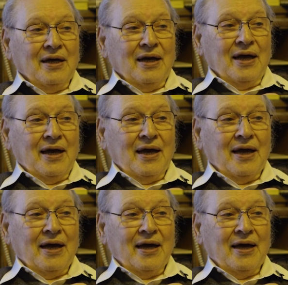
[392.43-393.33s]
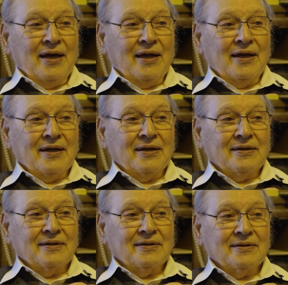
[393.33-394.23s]

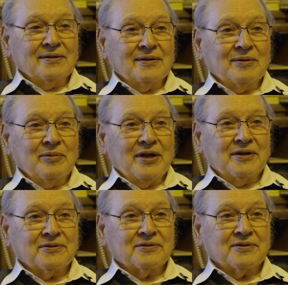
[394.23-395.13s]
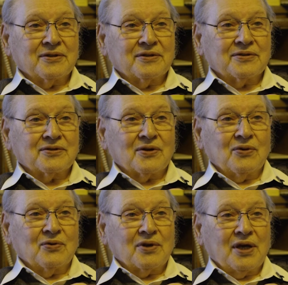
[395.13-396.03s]
And the manager says,
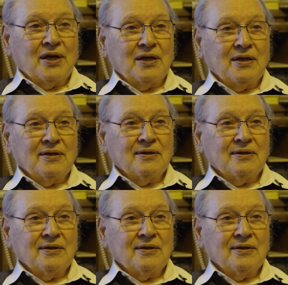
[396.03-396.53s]
"Okay,